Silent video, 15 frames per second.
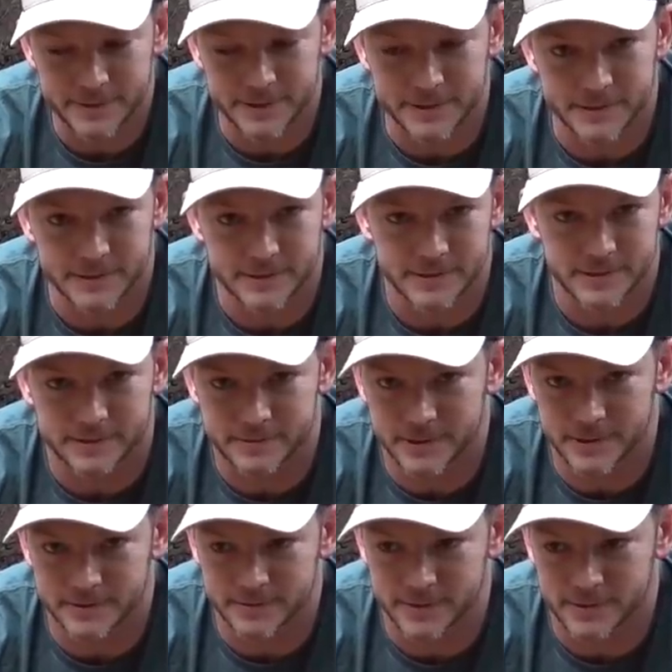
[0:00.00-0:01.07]
when a
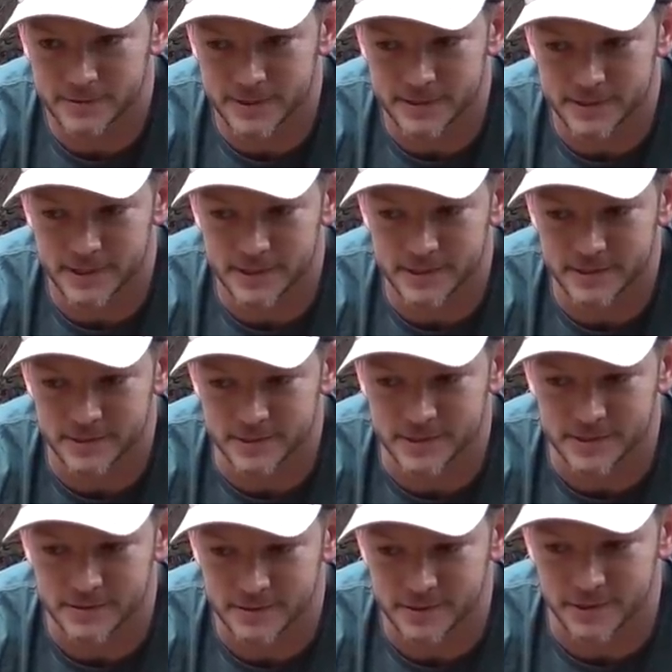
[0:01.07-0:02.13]
12-gauge shotgun
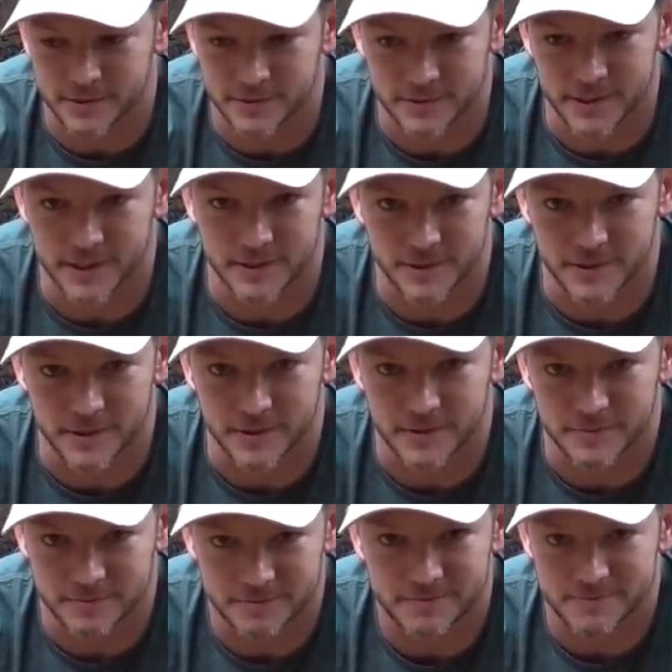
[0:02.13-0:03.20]
just goes into you.
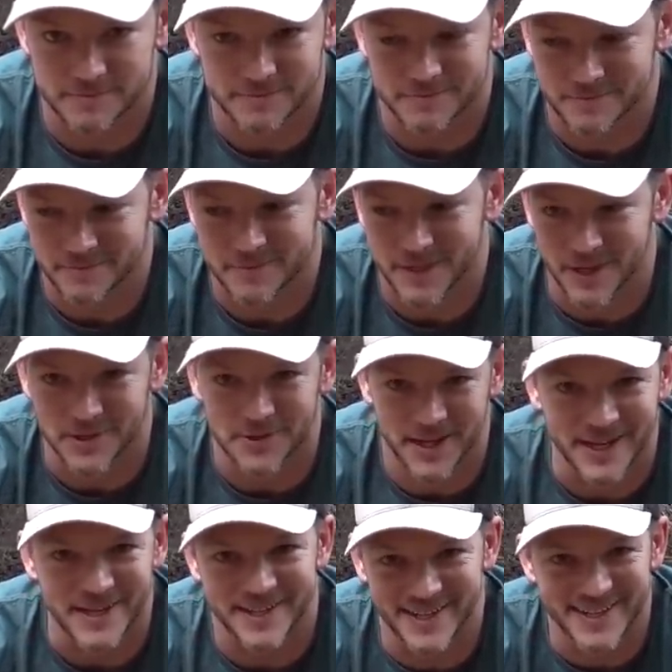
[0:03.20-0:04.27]
Yeah, you're
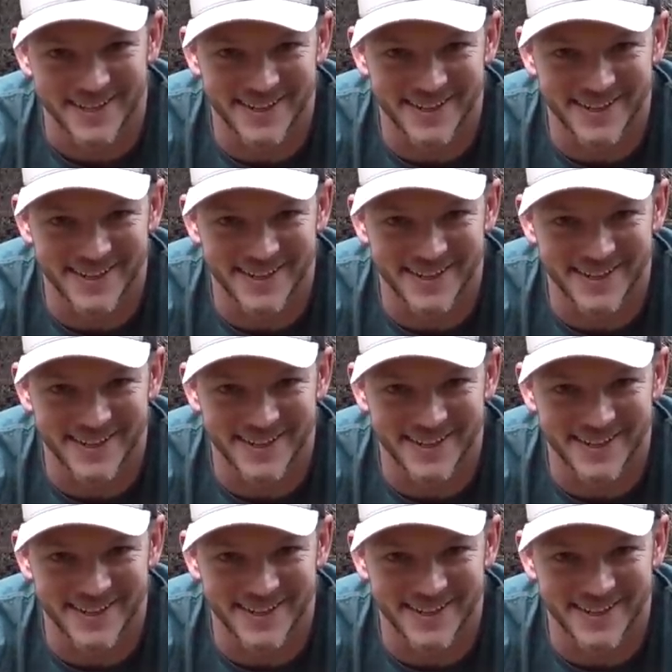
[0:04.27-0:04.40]
dead.